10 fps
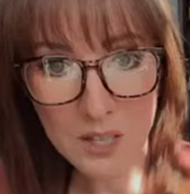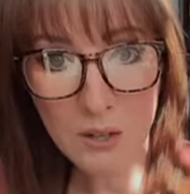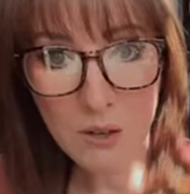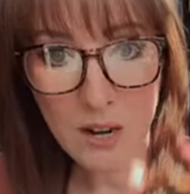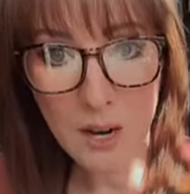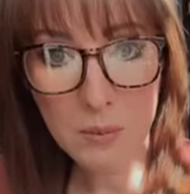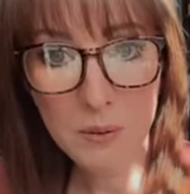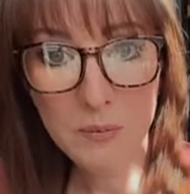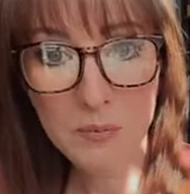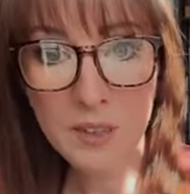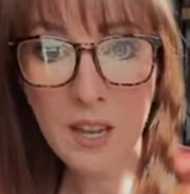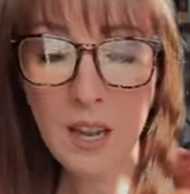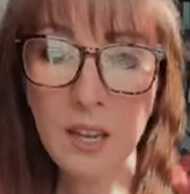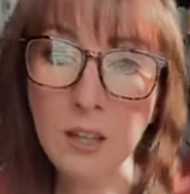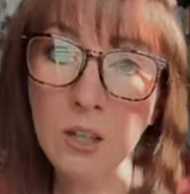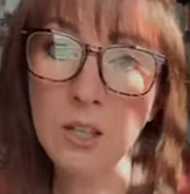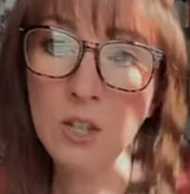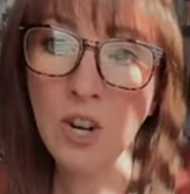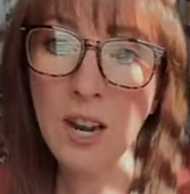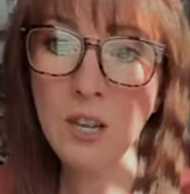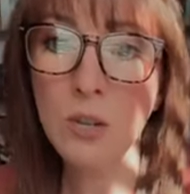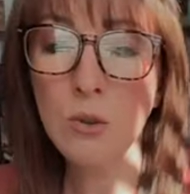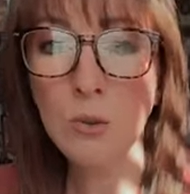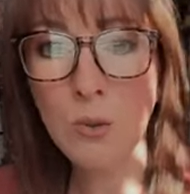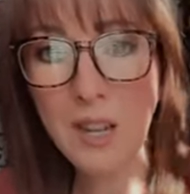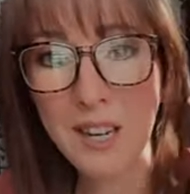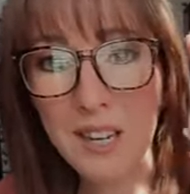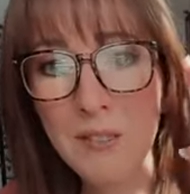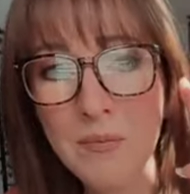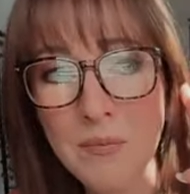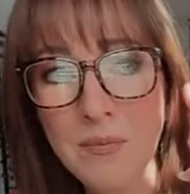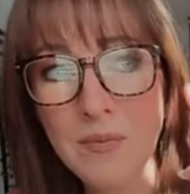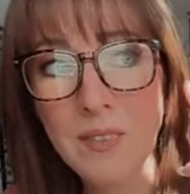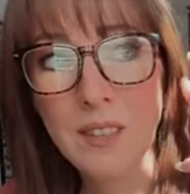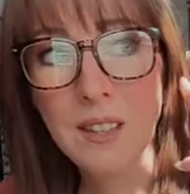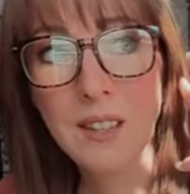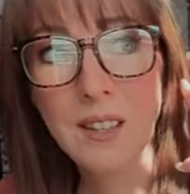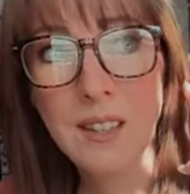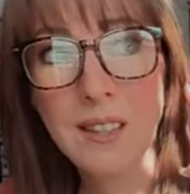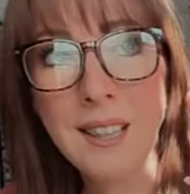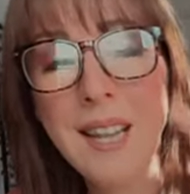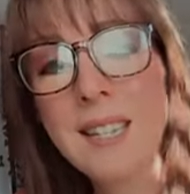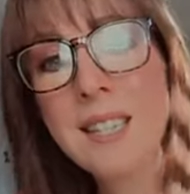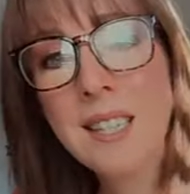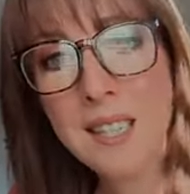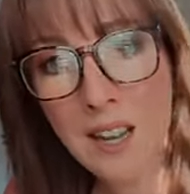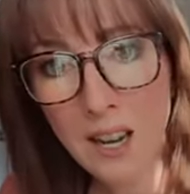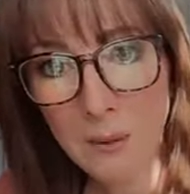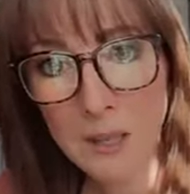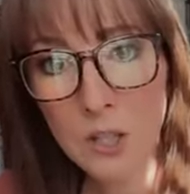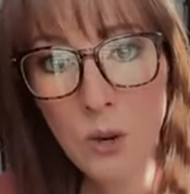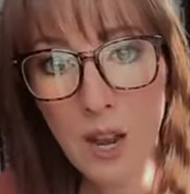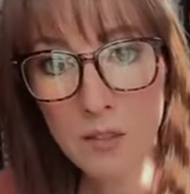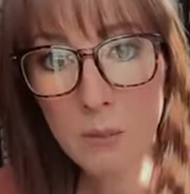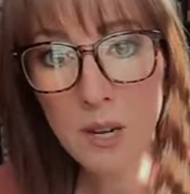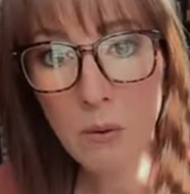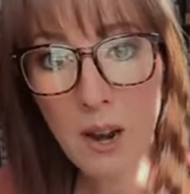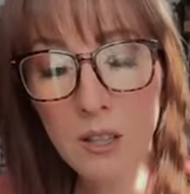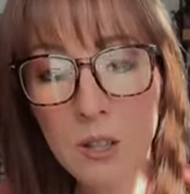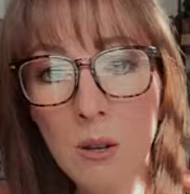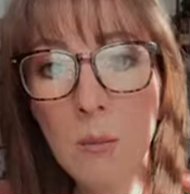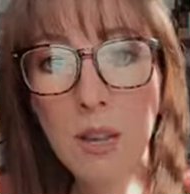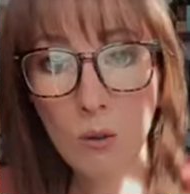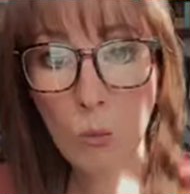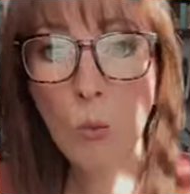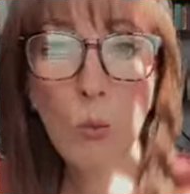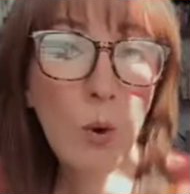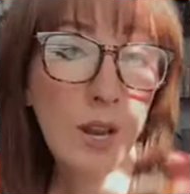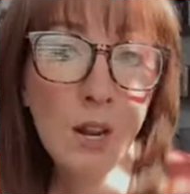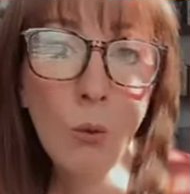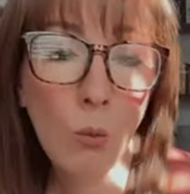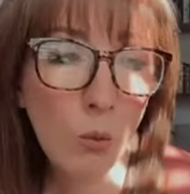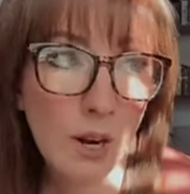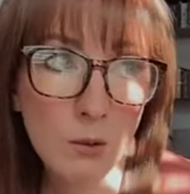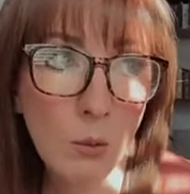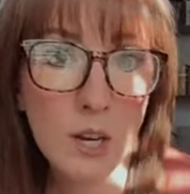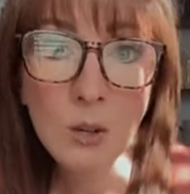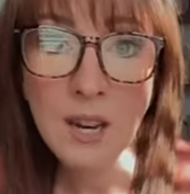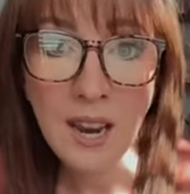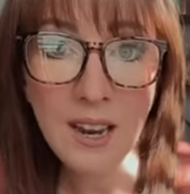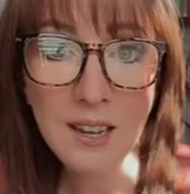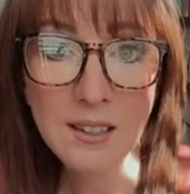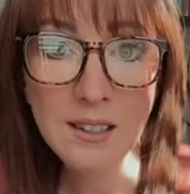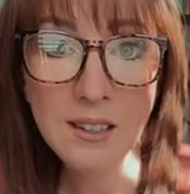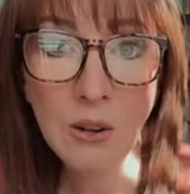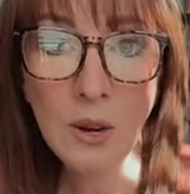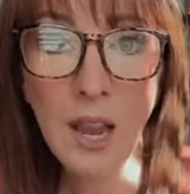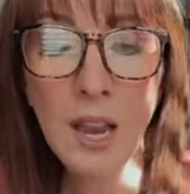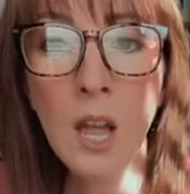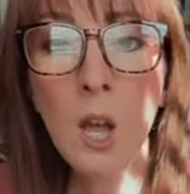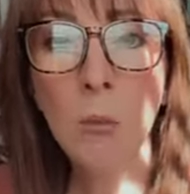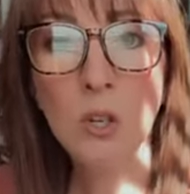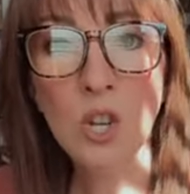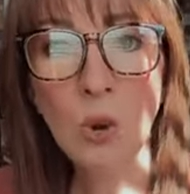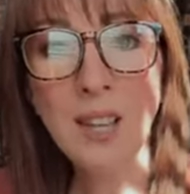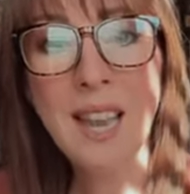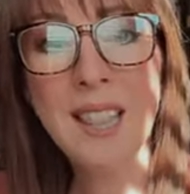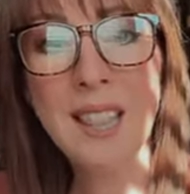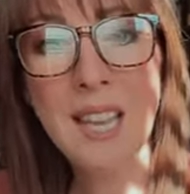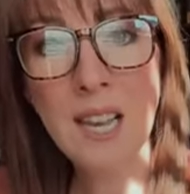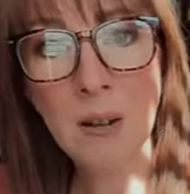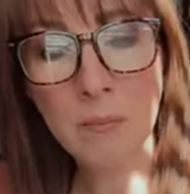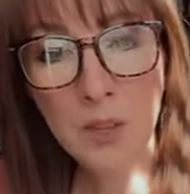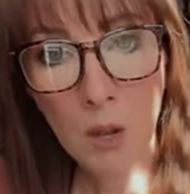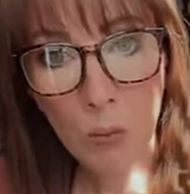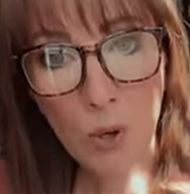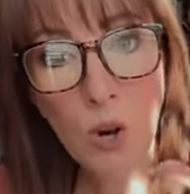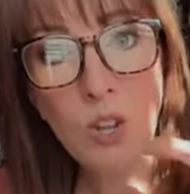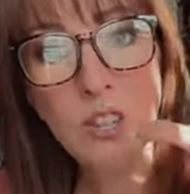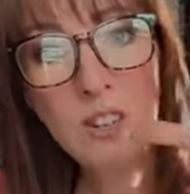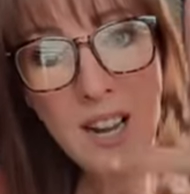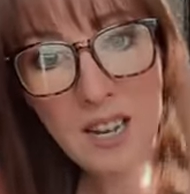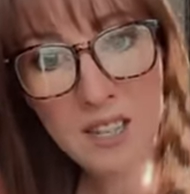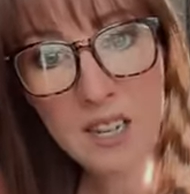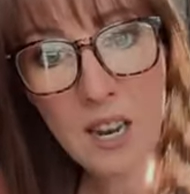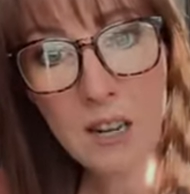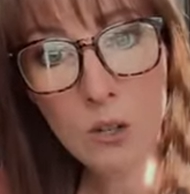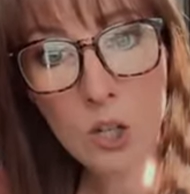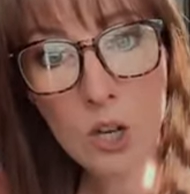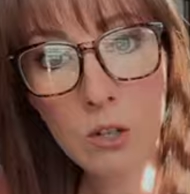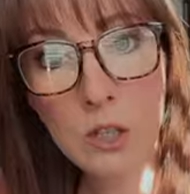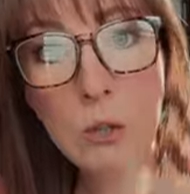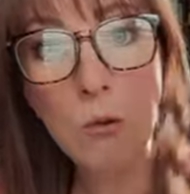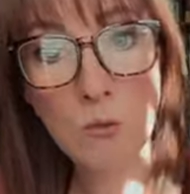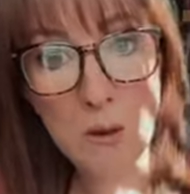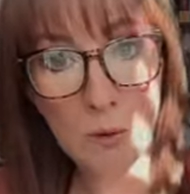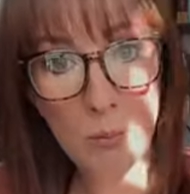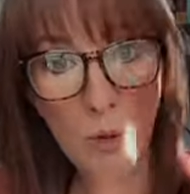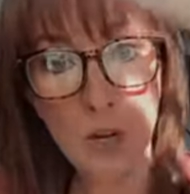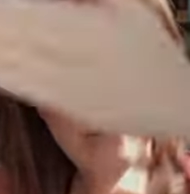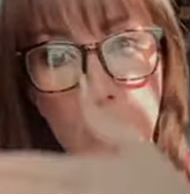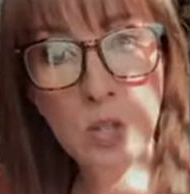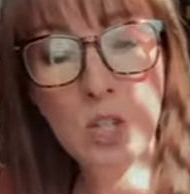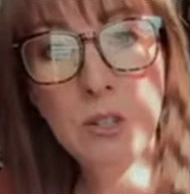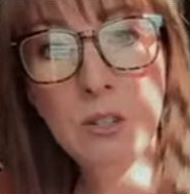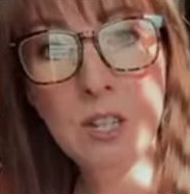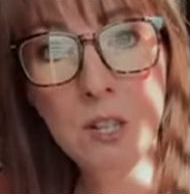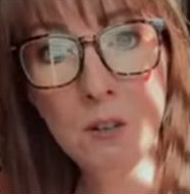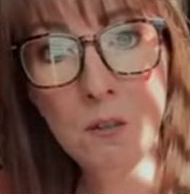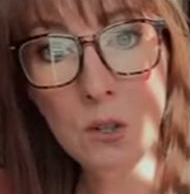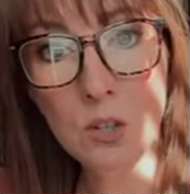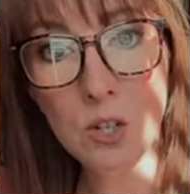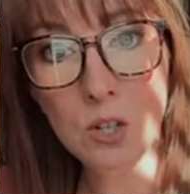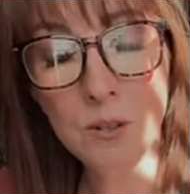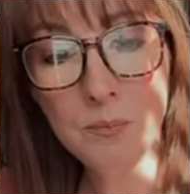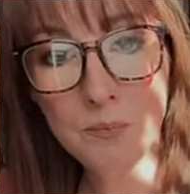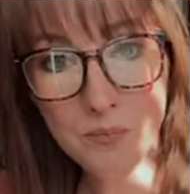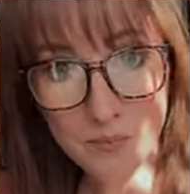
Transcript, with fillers: all their crap. Okay? Try to like lessen the time that you have to be around them in a, whatever way you can. Okay? But don't let them put all their nasty energy on you. Remember, put up your shield and your filter,